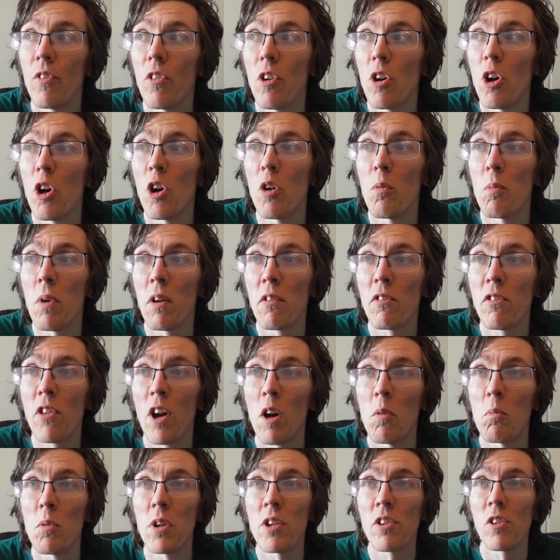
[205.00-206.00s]
My
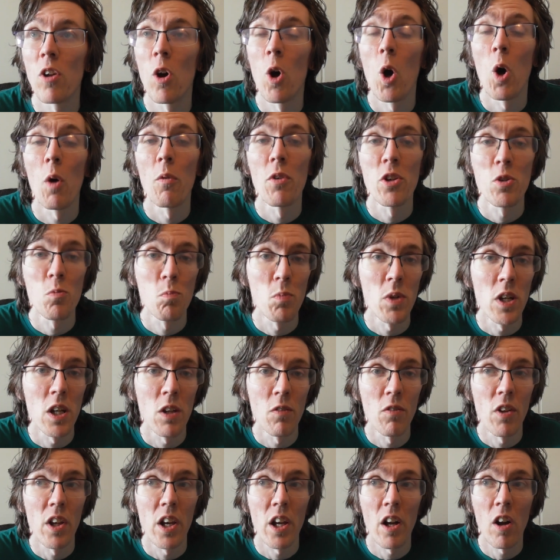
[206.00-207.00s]
family has always
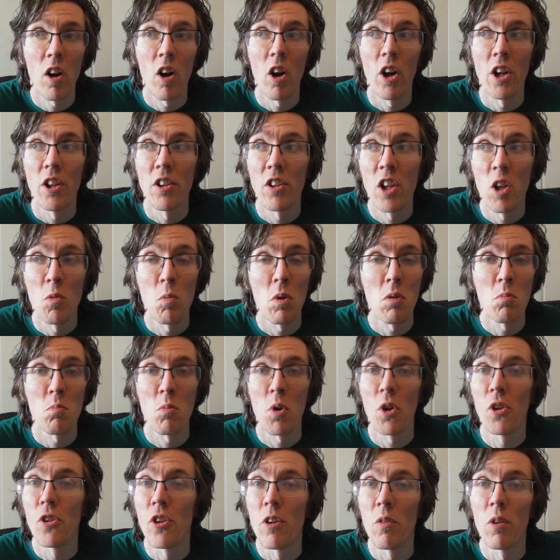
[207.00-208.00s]
been very kind, and my
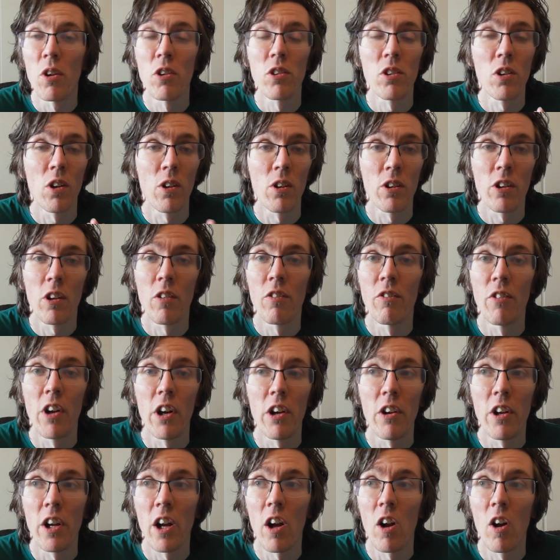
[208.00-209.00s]
mother was also a
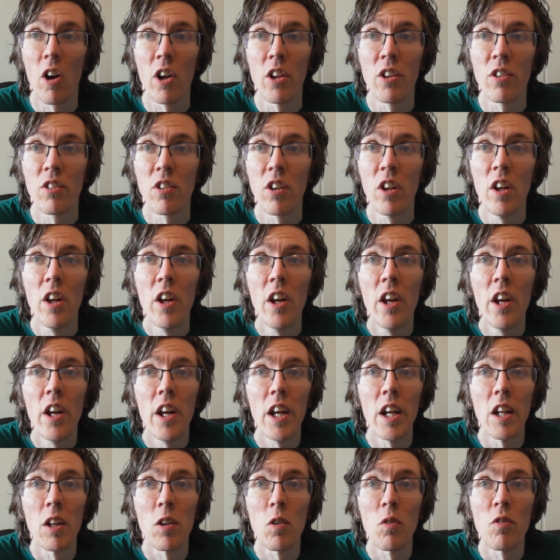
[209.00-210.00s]
very kind
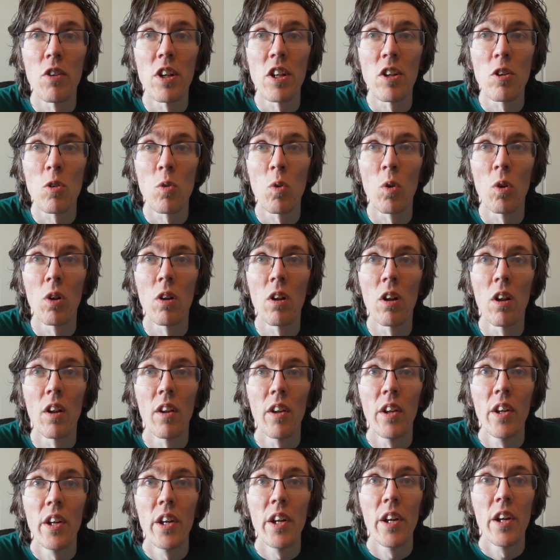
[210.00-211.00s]
individual.
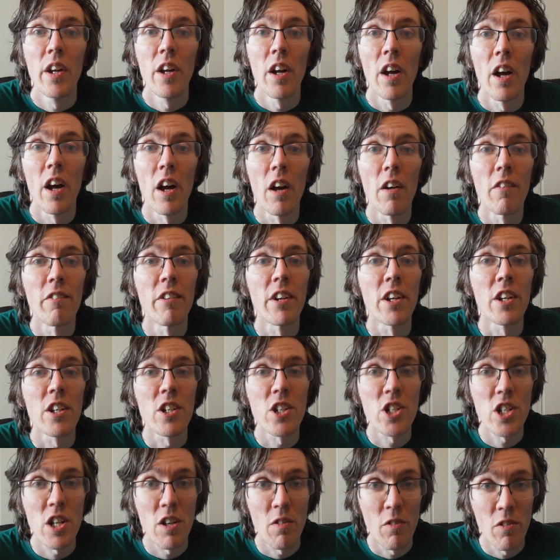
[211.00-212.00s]
When
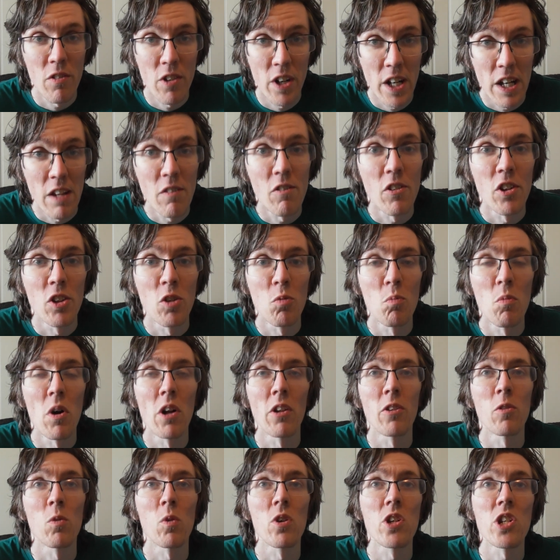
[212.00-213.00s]
she lived,
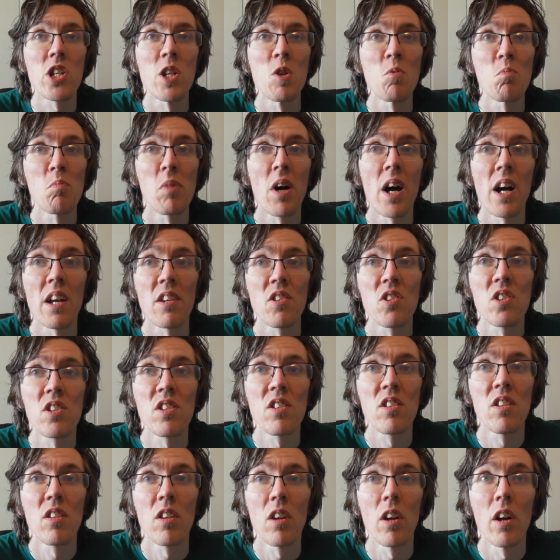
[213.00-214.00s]
she
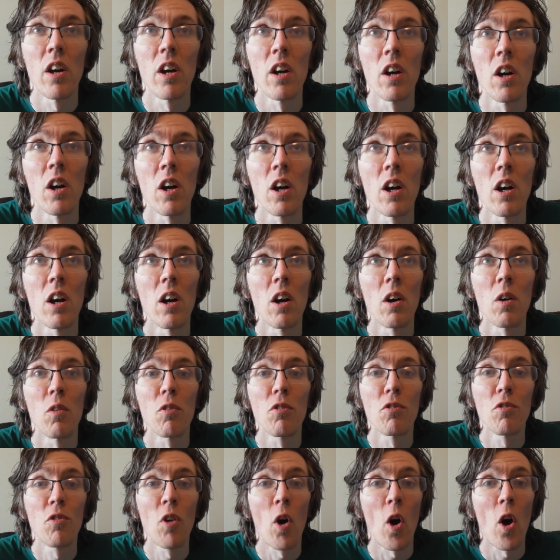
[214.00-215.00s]
passed
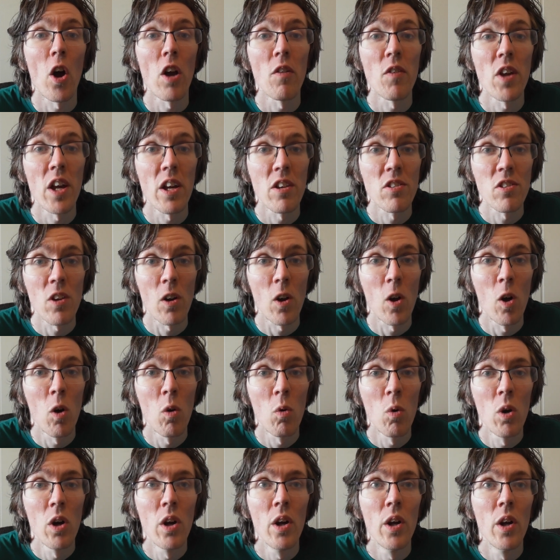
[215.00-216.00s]
5 years
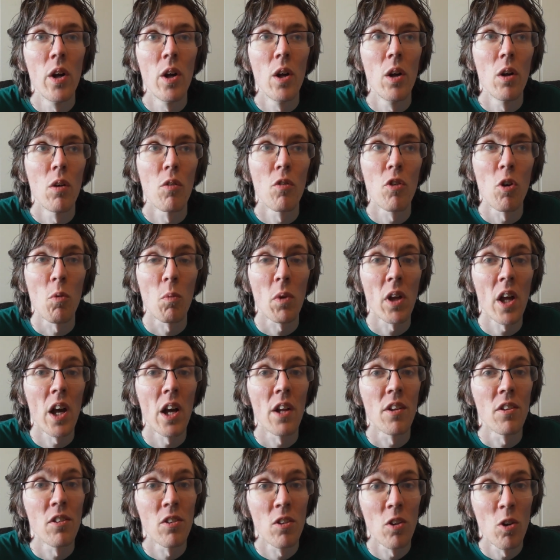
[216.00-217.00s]
ago from
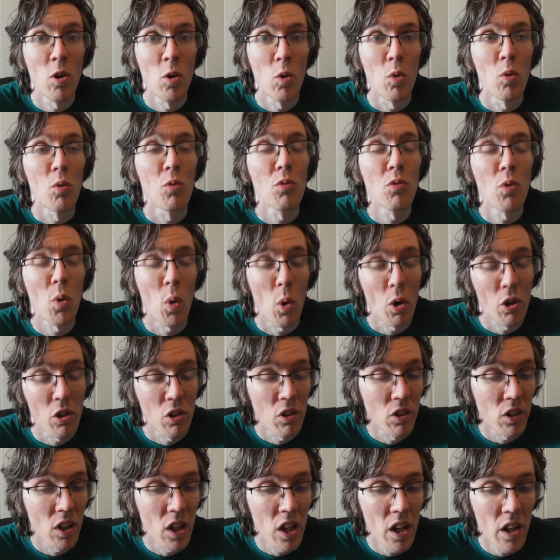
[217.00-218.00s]
cancer,
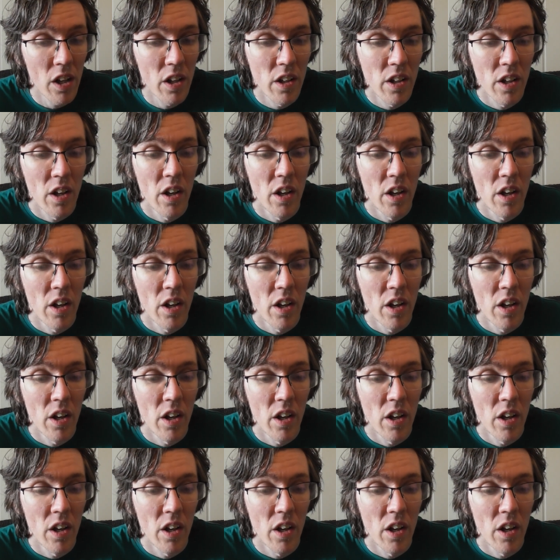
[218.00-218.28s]
unfortunately.